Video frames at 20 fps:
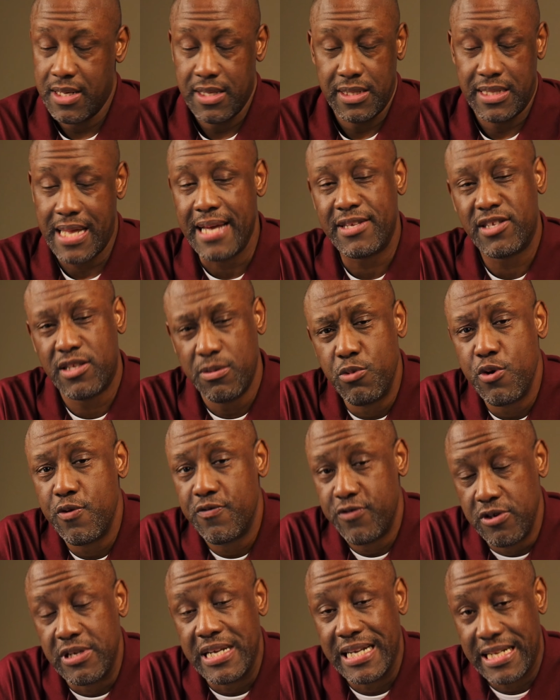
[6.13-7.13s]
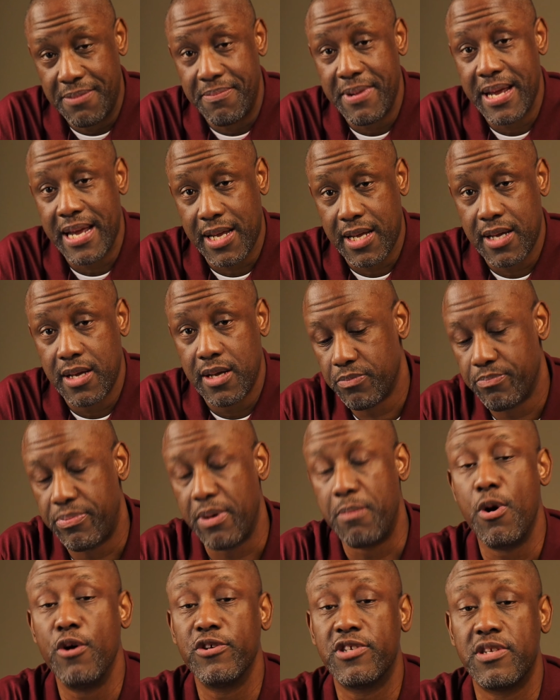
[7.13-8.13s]
that's the move you need to make.
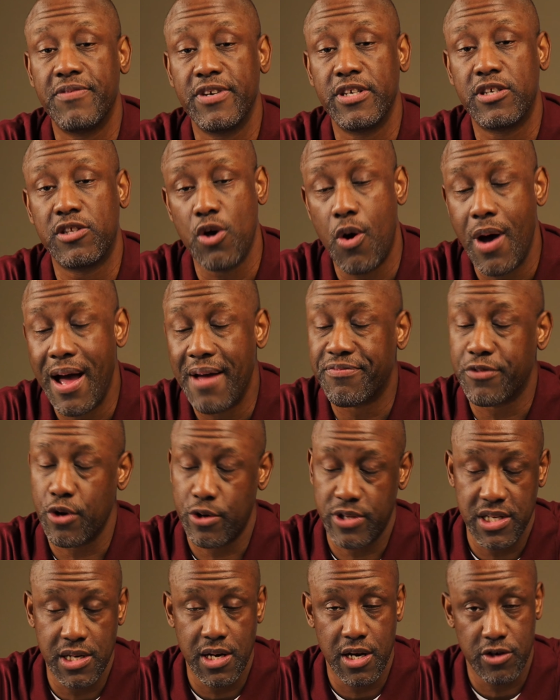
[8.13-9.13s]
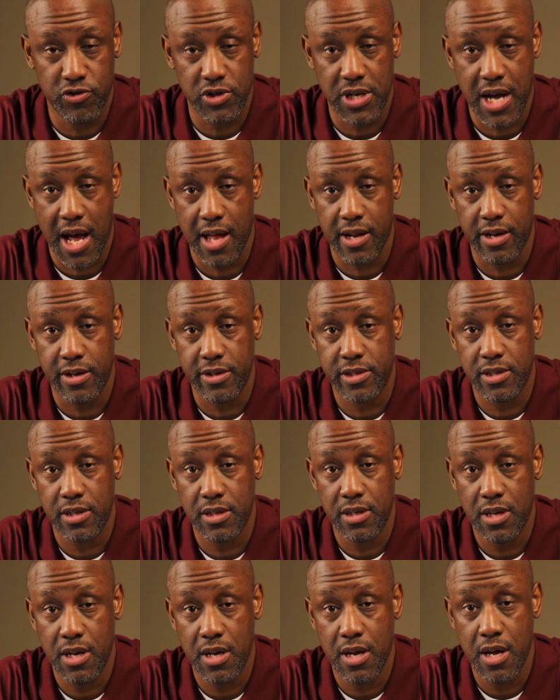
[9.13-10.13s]
But most of us don't have
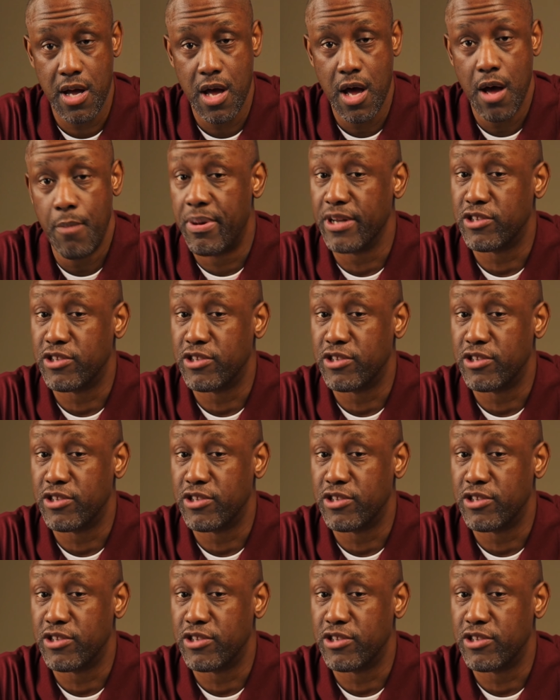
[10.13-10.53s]
$1,300.